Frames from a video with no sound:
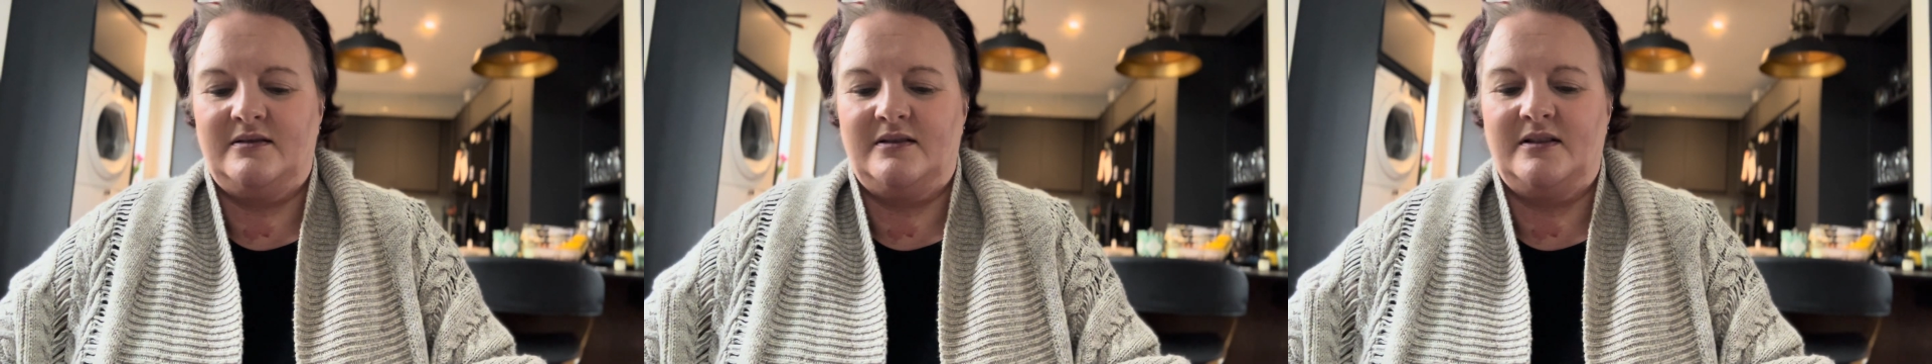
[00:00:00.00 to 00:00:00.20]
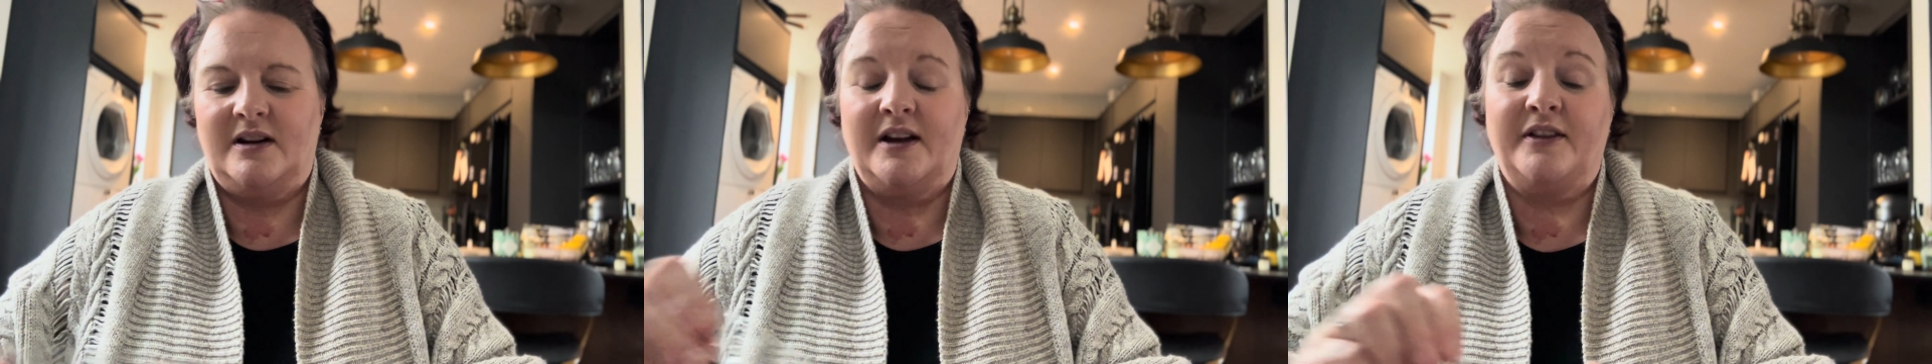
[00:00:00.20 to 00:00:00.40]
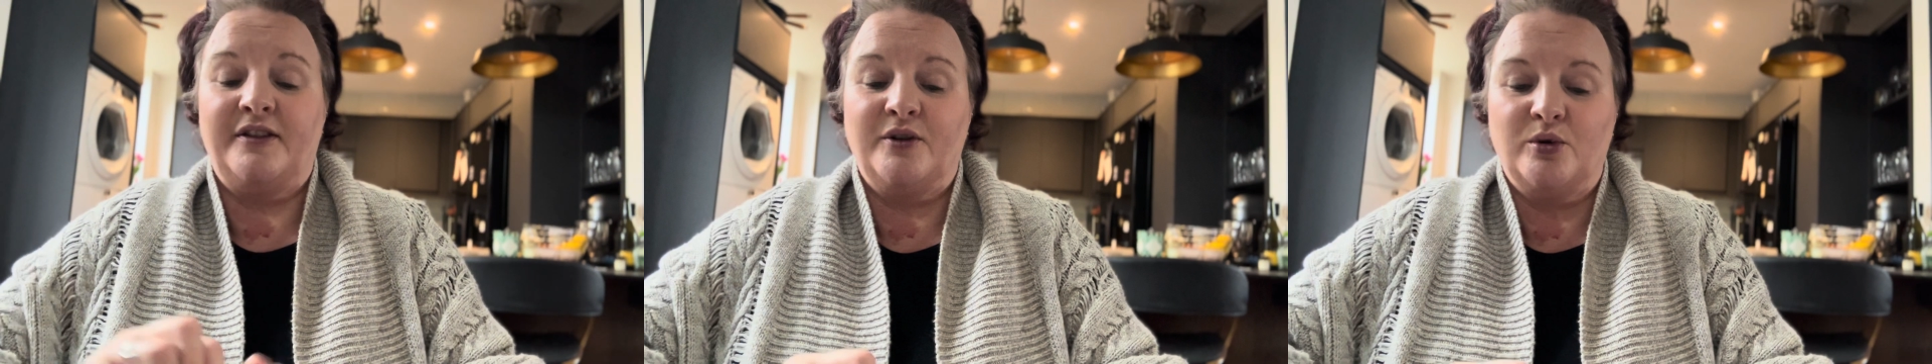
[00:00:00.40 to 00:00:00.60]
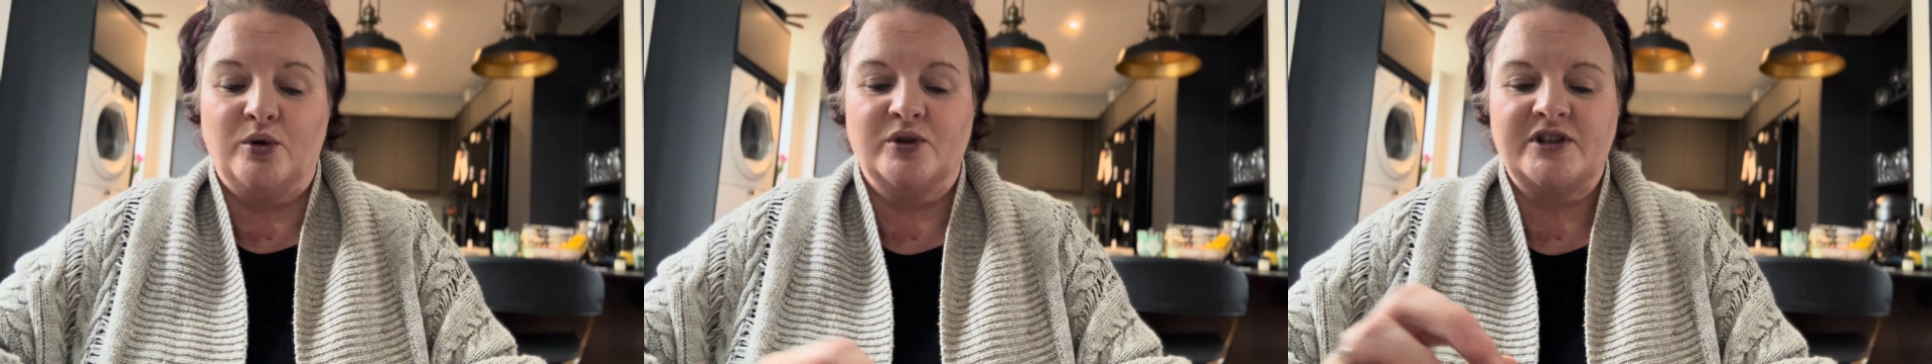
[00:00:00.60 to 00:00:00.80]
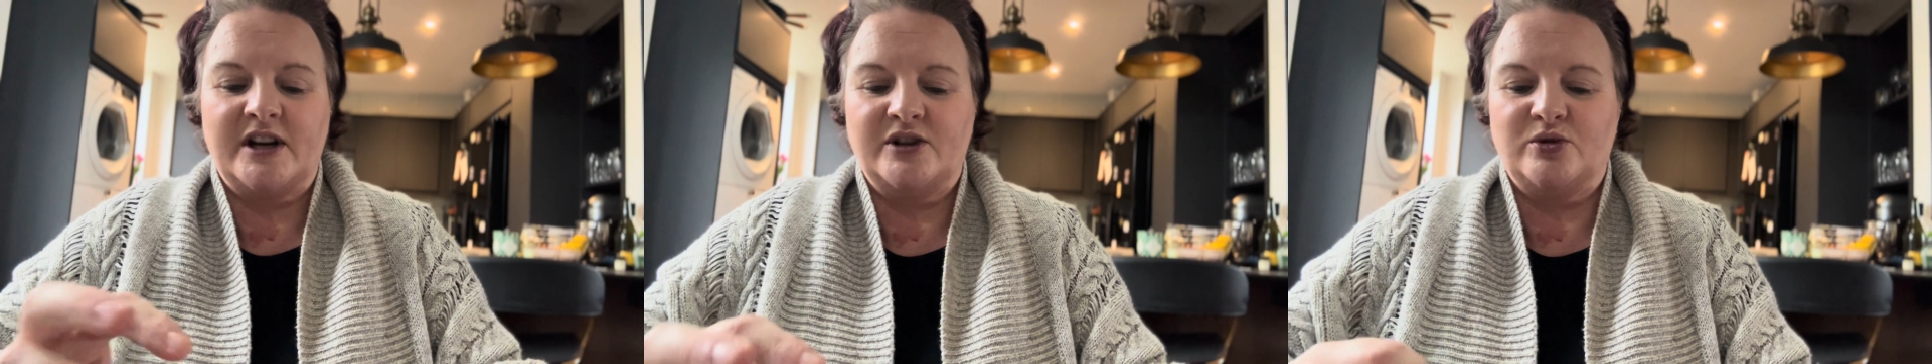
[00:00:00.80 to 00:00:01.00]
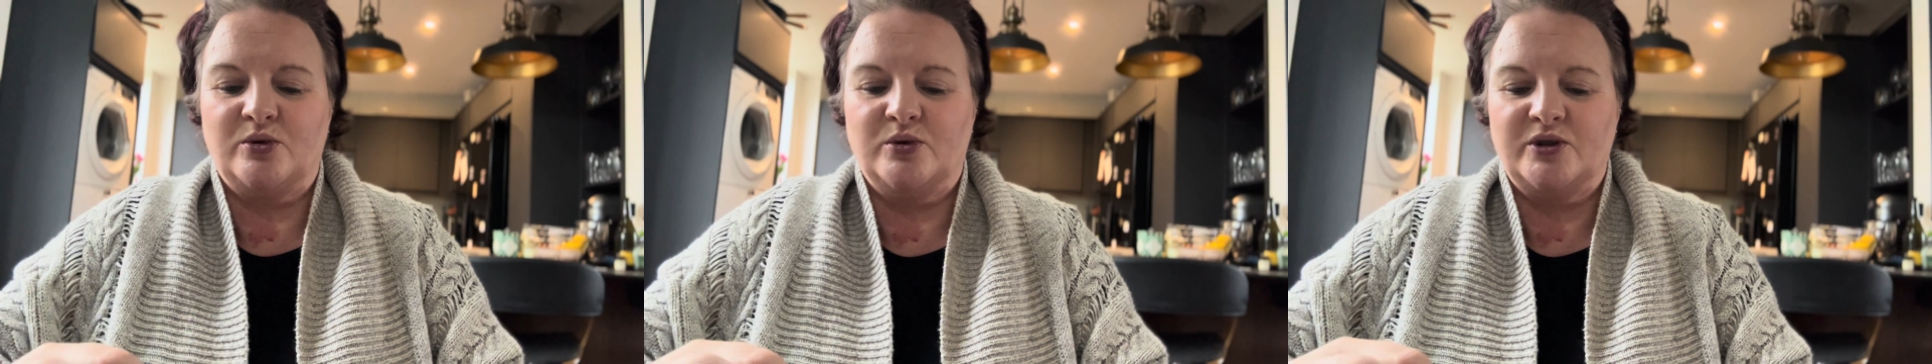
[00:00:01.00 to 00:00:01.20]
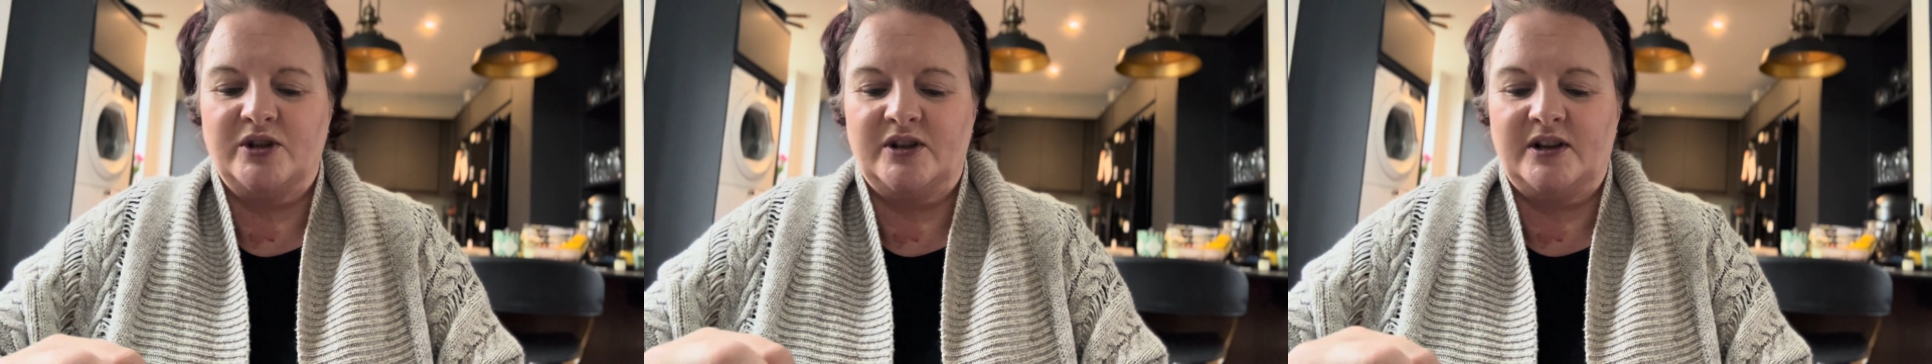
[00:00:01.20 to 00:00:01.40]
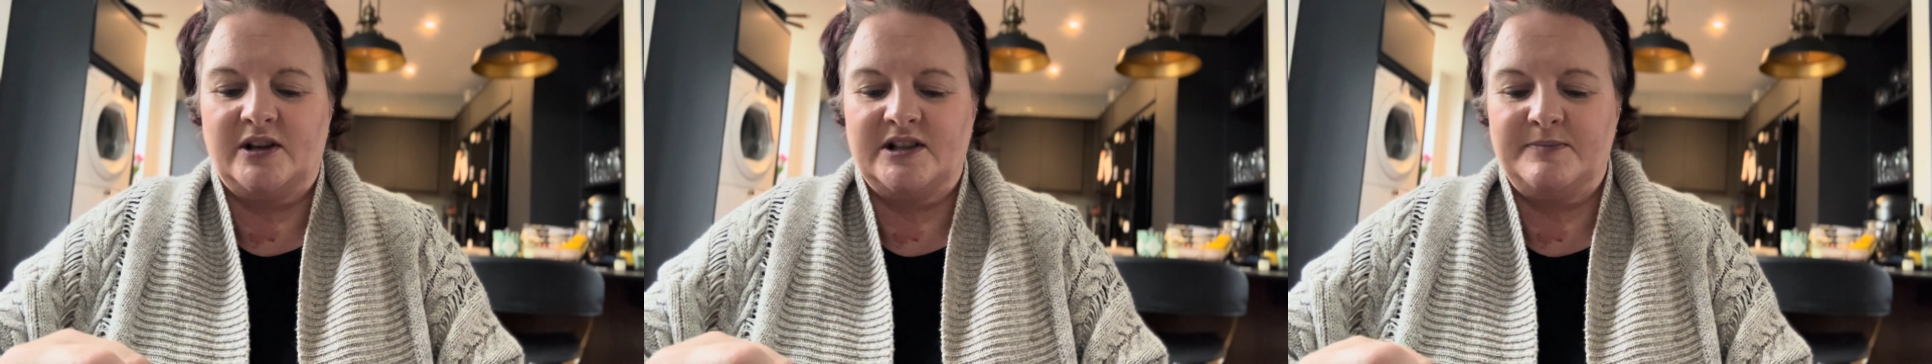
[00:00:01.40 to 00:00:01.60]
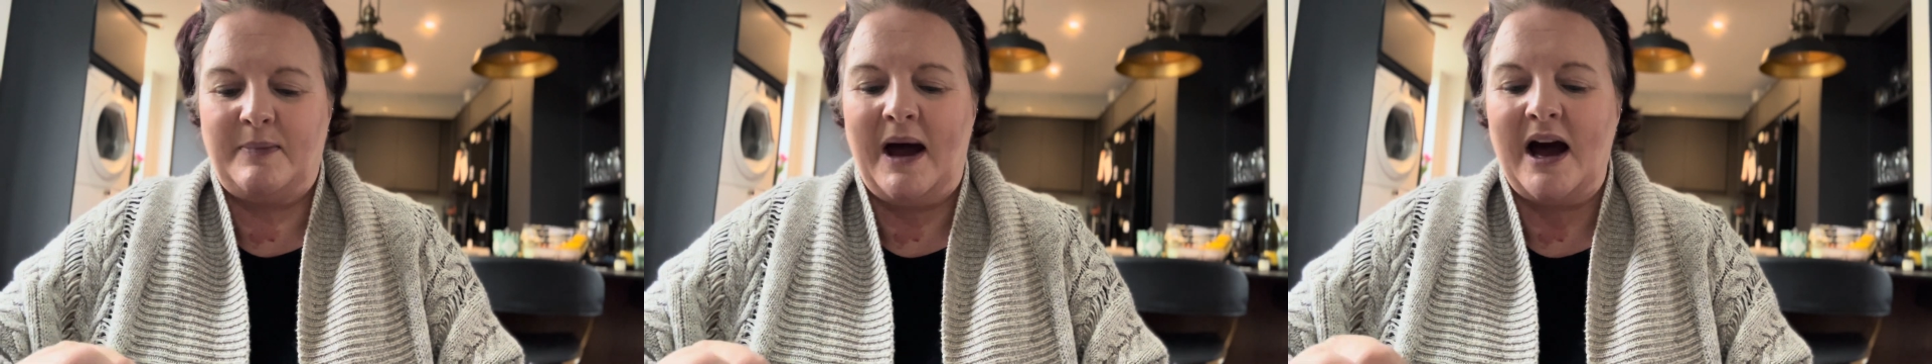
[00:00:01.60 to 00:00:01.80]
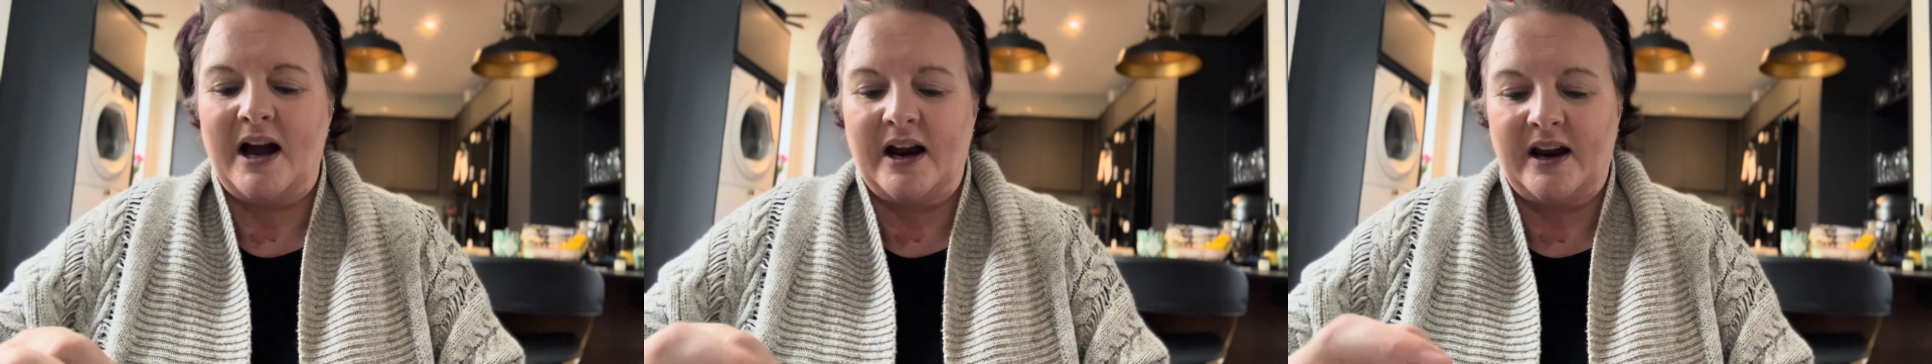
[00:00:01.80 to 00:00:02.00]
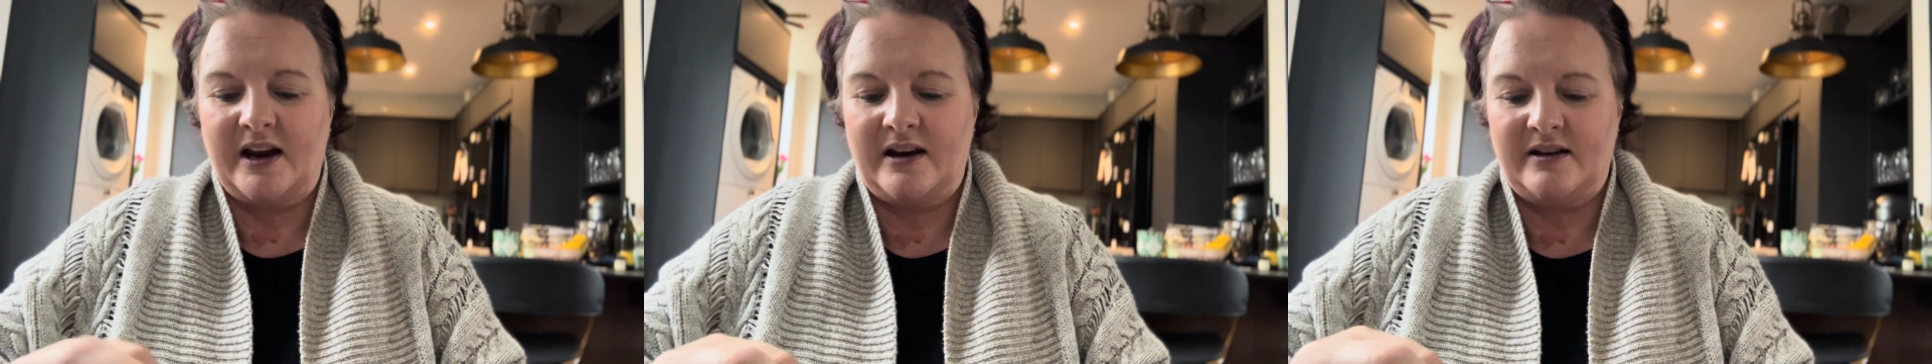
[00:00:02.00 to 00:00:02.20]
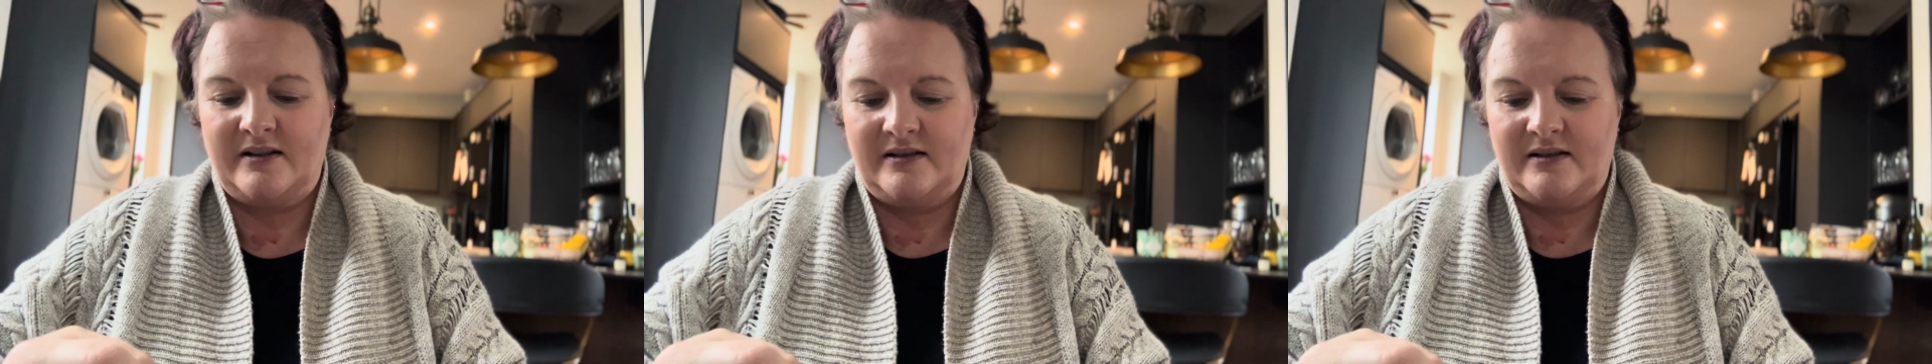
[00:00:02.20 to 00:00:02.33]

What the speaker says: I thought I'd ordered this pack,